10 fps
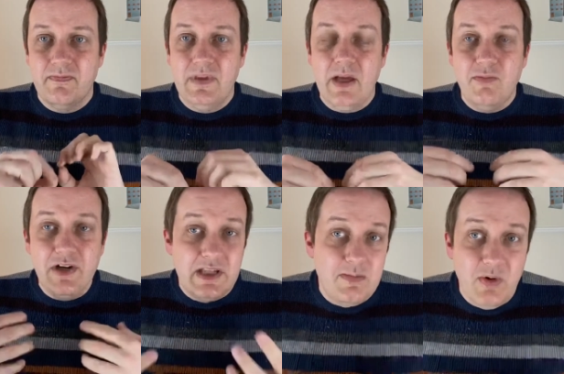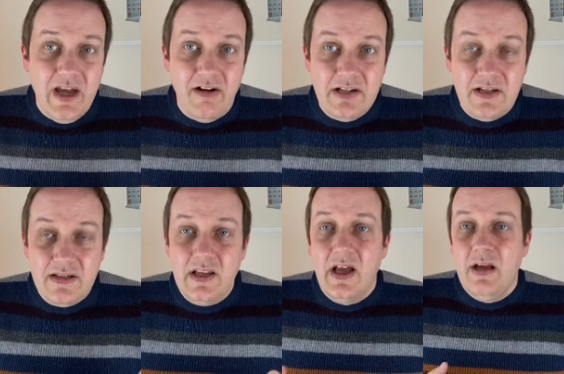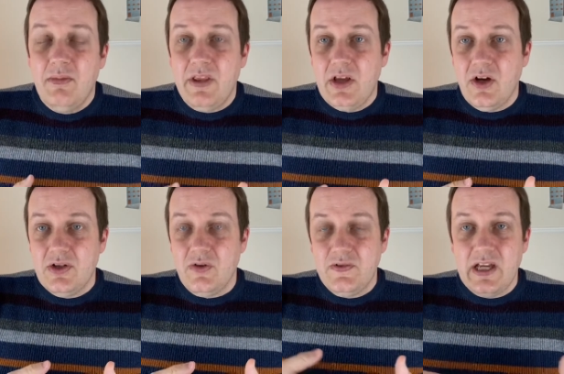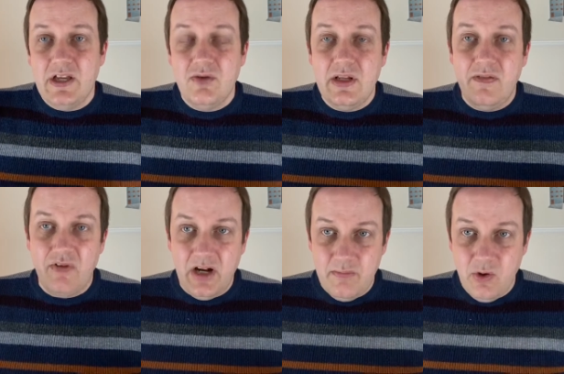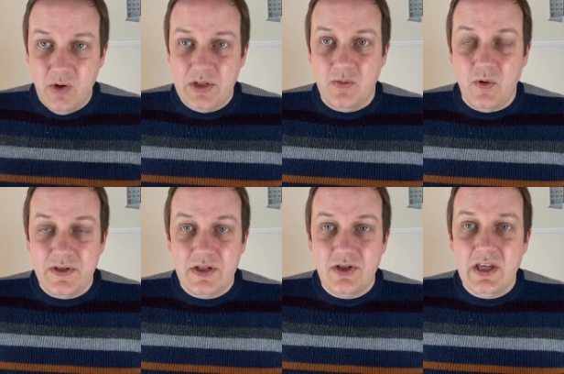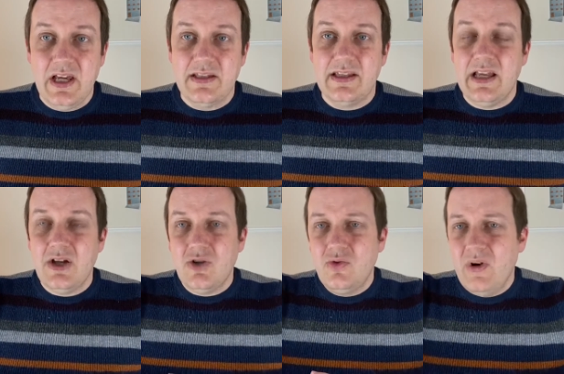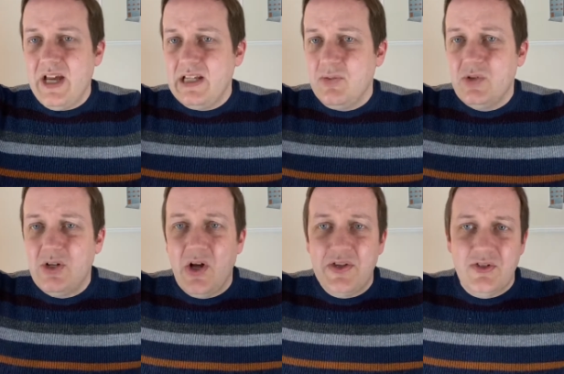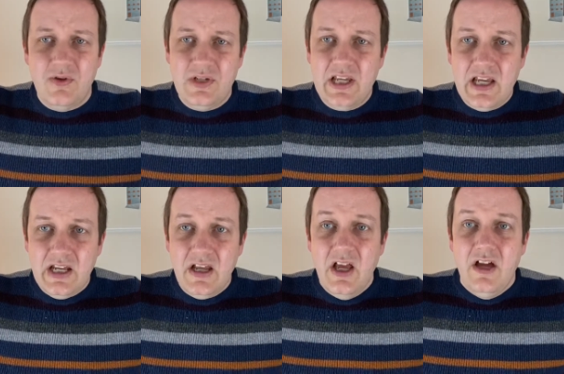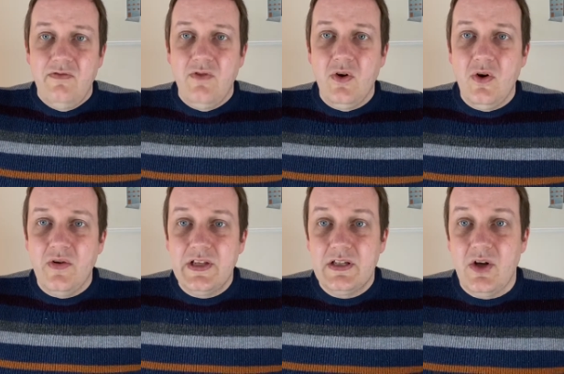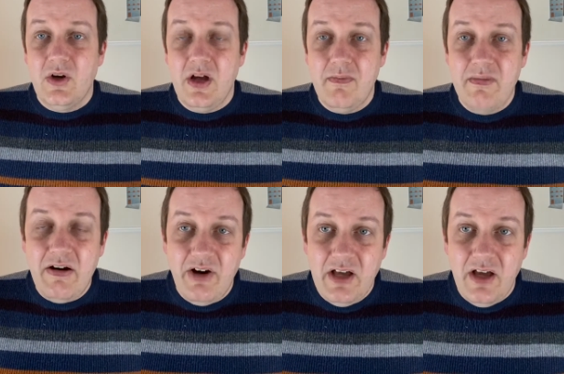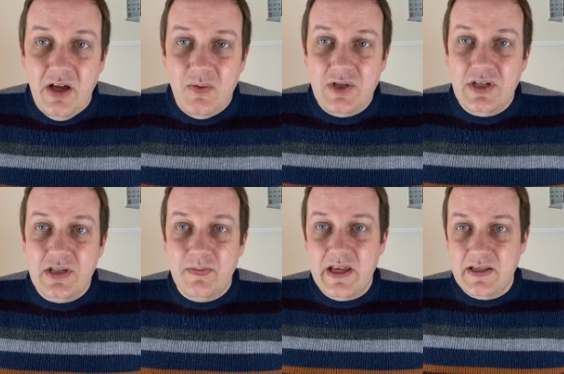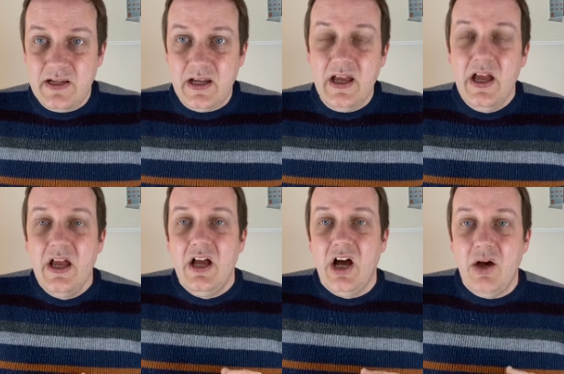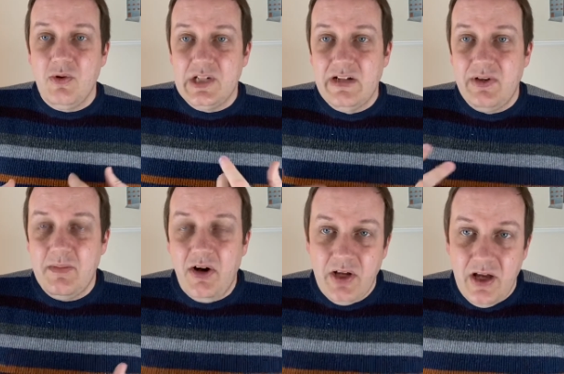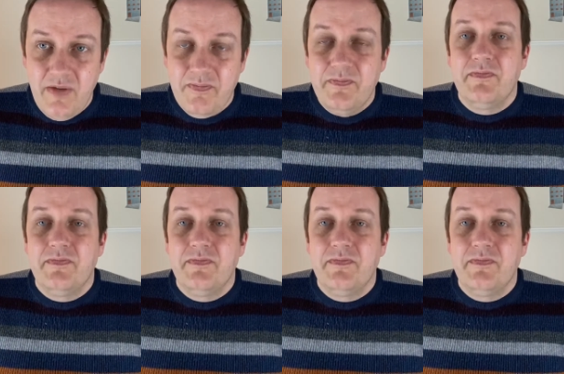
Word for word: the principal characters, but they are sort of secondary and very important ones. And she has this incredible dance routine for the song America, which is basically, I want to live in America,